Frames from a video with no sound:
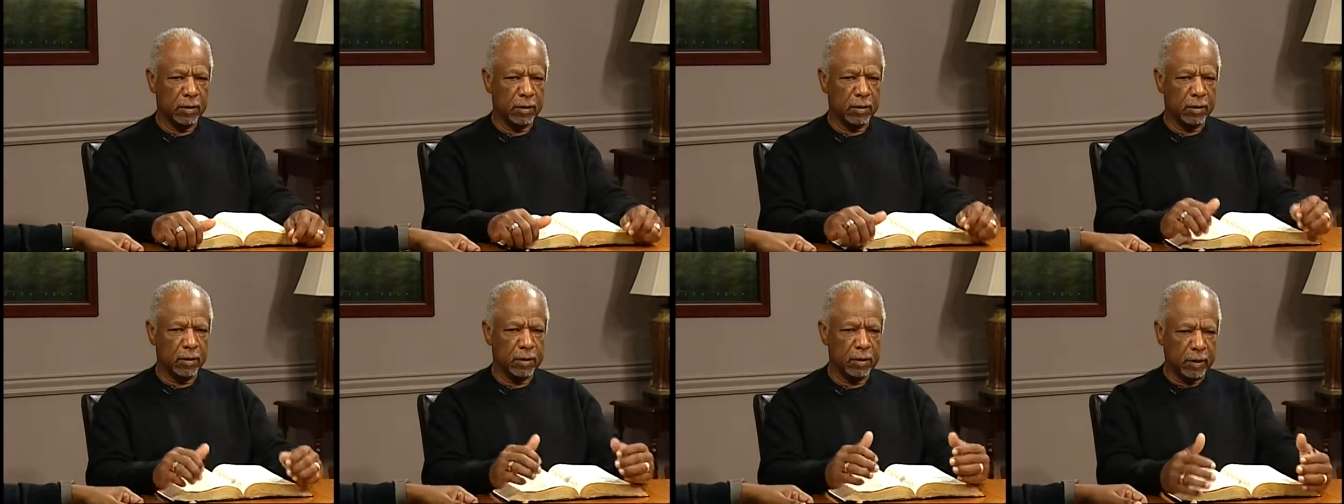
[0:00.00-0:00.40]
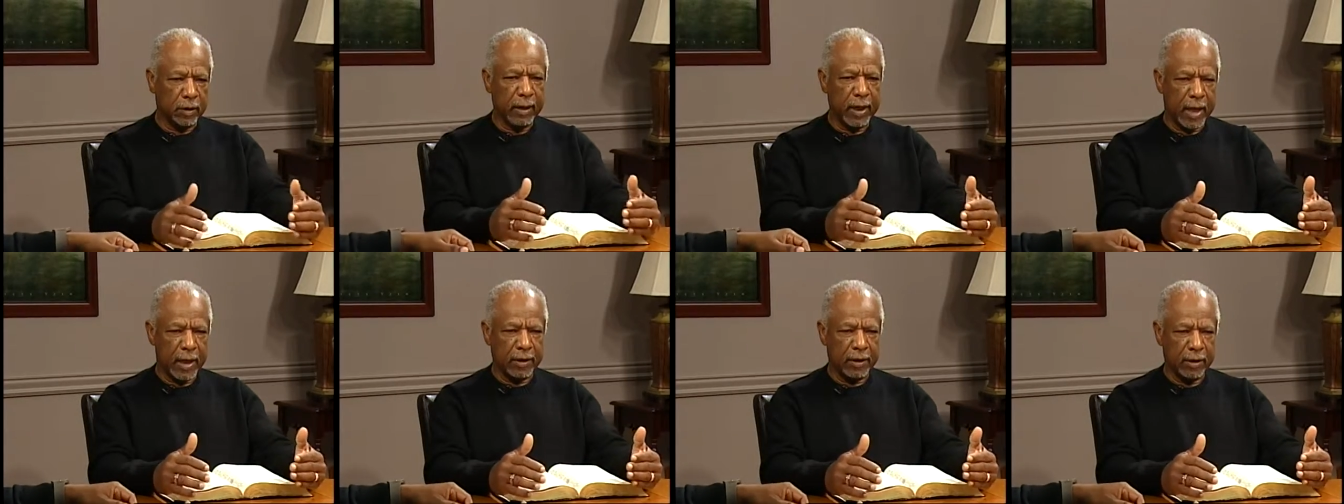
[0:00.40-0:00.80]
look
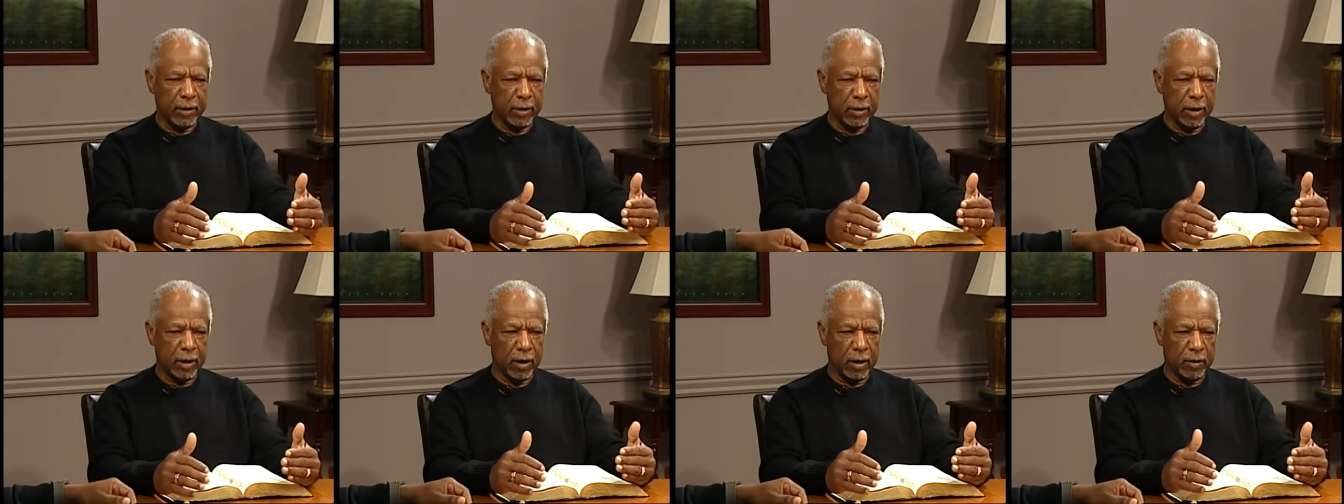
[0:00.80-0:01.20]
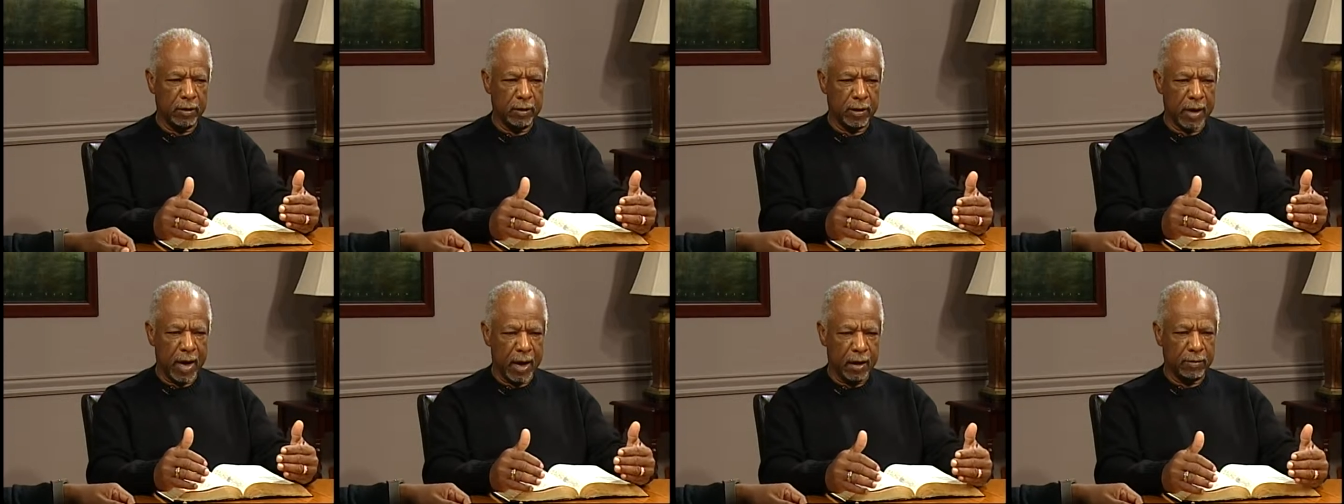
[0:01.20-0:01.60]
at uh,
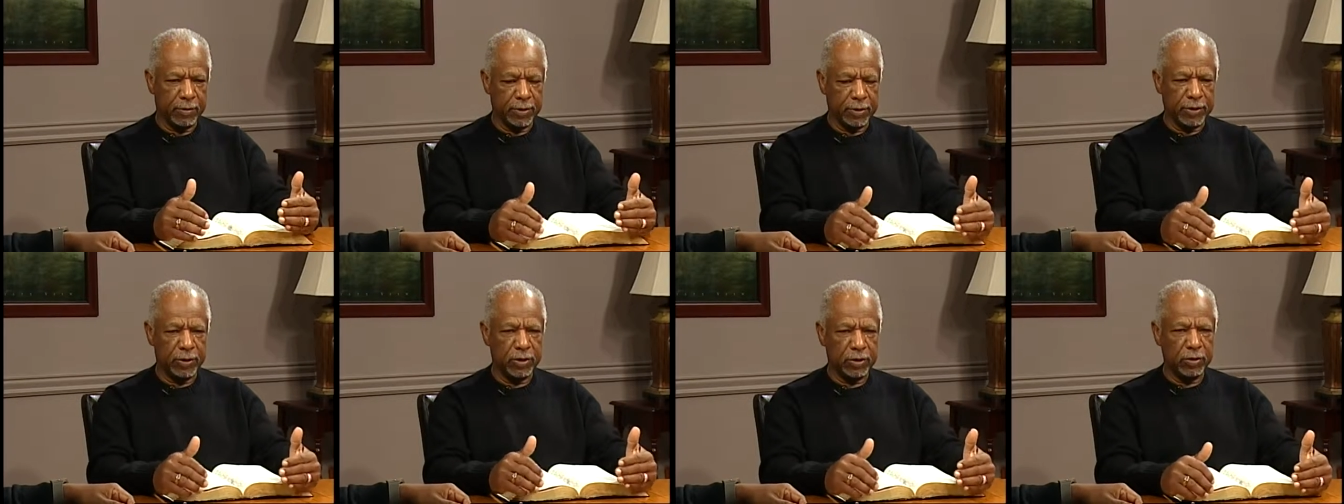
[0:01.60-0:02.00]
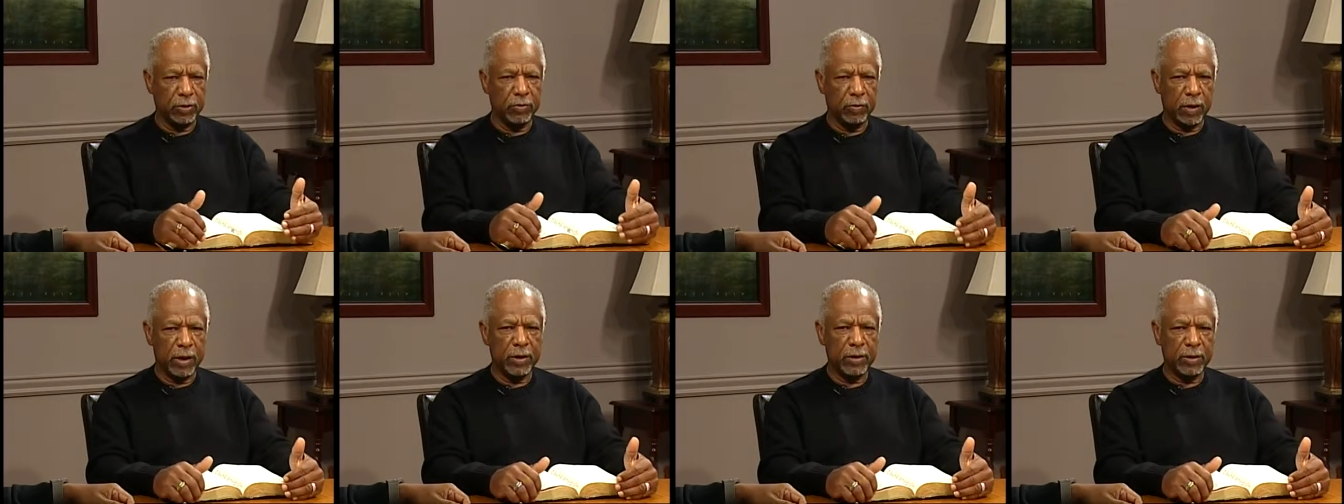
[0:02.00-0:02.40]
our
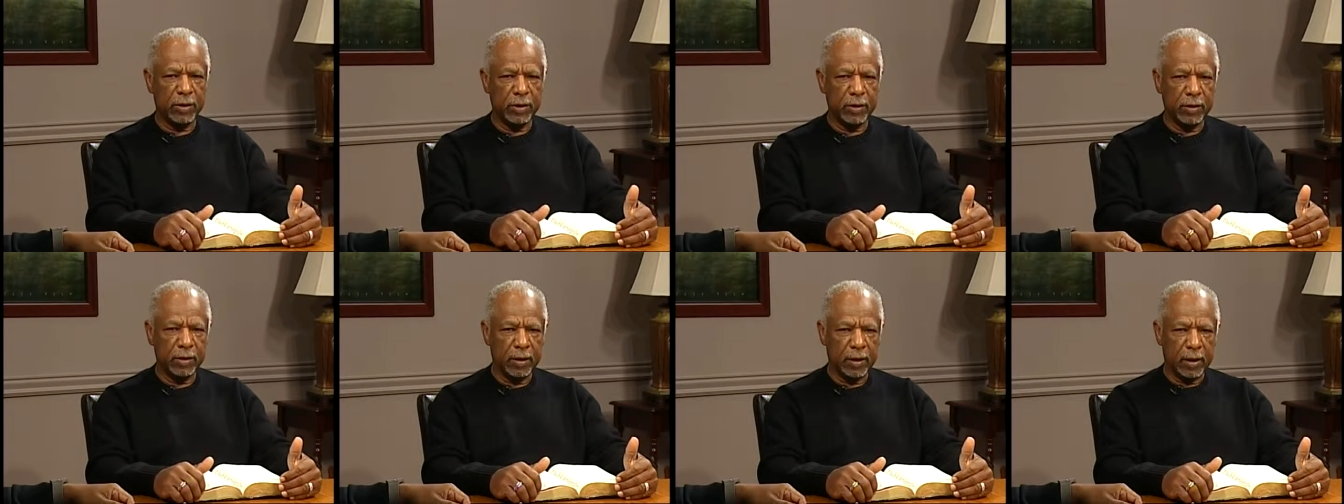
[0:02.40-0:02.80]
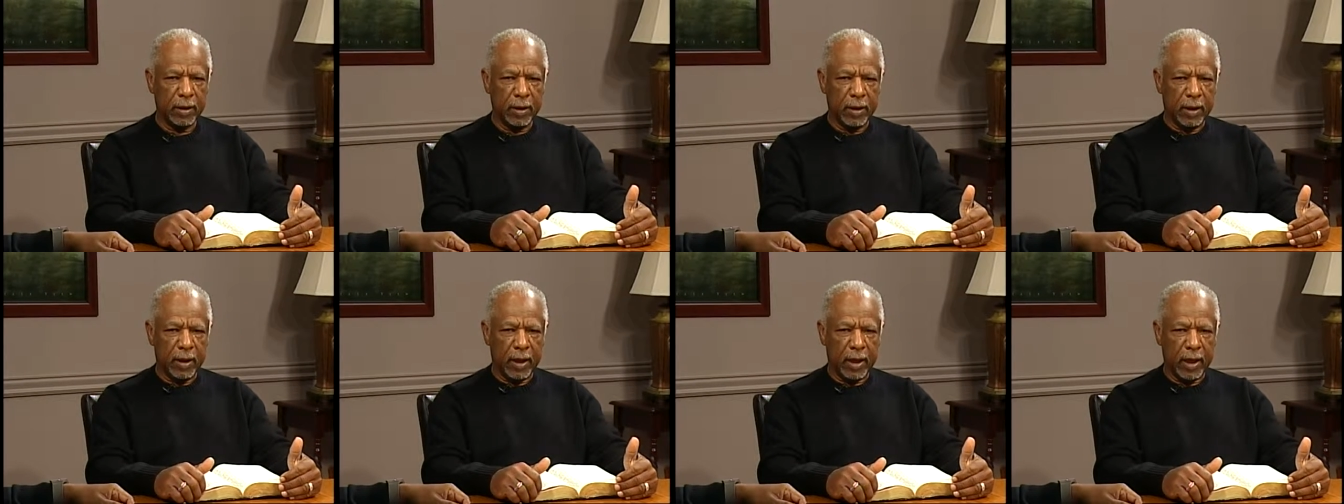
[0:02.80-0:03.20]
situation
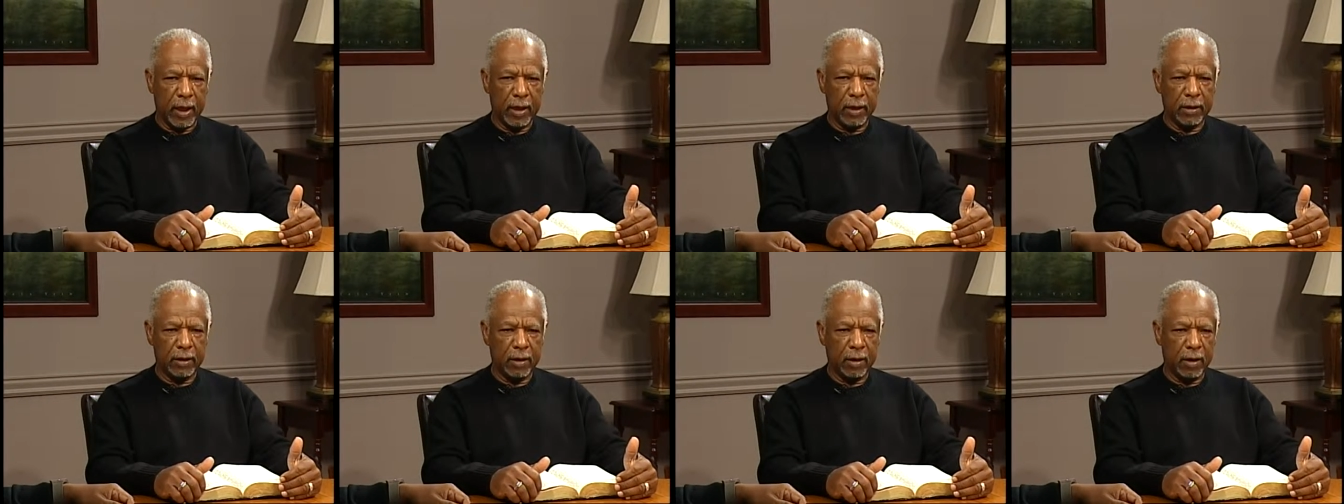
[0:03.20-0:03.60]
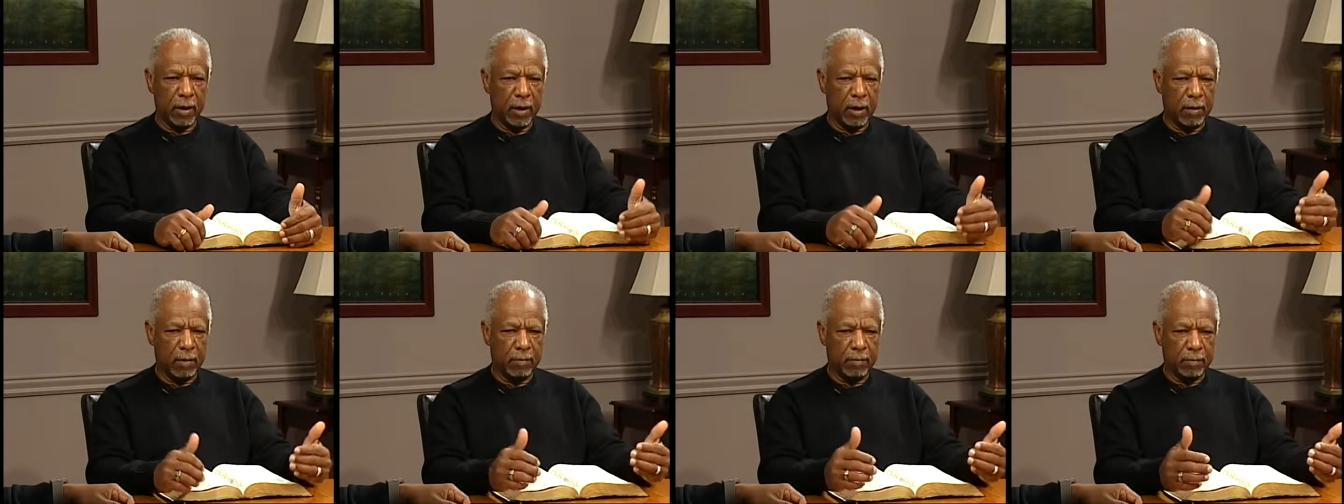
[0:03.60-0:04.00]
and
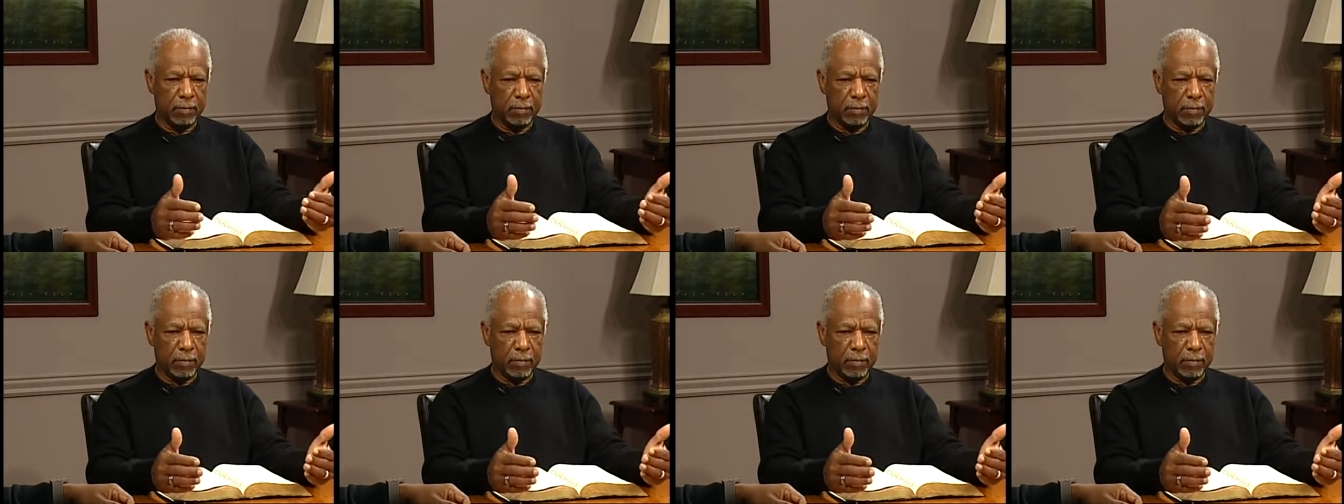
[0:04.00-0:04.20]
um,